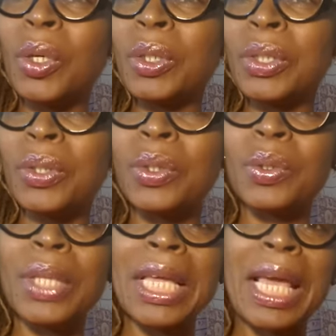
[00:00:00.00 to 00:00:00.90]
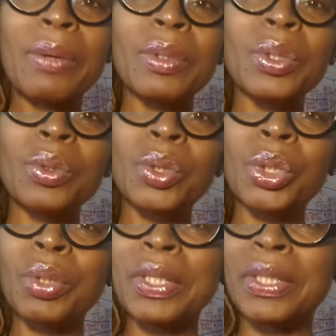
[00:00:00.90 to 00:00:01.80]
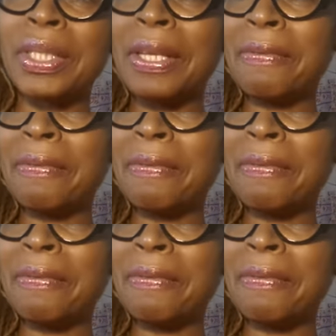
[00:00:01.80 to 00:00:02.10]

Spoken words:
understood that I was so trusting